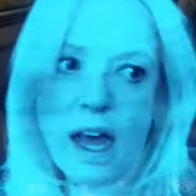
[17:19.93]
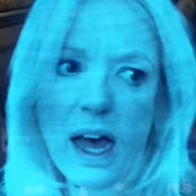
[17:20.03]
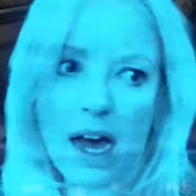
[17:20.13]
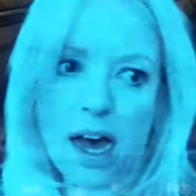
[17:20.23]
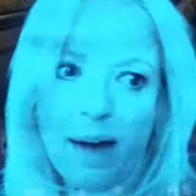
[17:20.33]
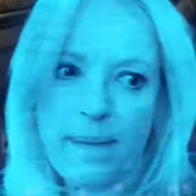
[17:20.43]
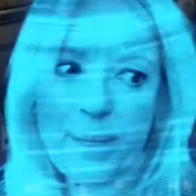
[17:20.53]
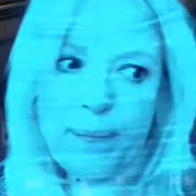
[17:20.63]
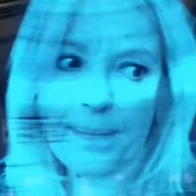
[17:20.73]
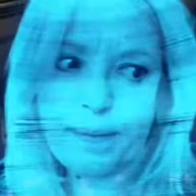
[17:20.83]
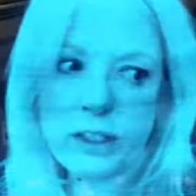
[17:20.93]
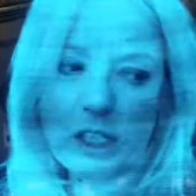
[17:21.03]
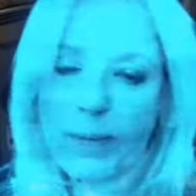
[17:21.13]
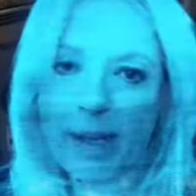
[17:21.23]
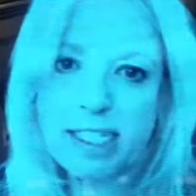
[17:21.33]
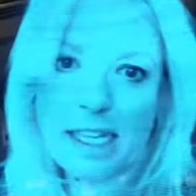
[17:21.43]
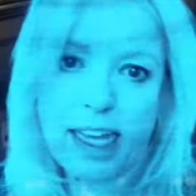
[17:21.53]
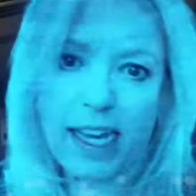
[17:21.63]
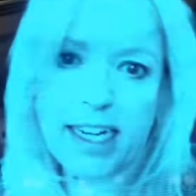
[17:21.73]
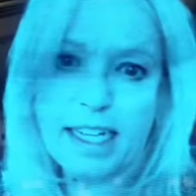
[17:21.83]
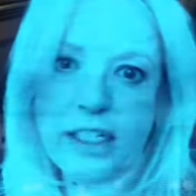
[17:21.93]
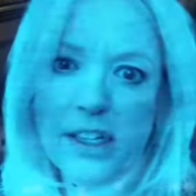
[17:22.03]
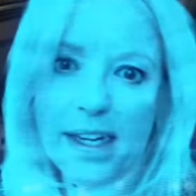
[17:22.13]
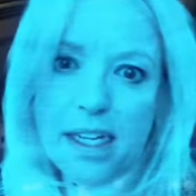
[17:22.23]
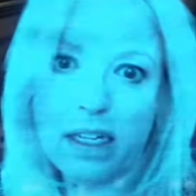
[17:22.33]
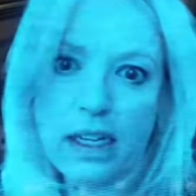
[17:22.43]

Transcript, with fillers: uh, just because I think I need to do it.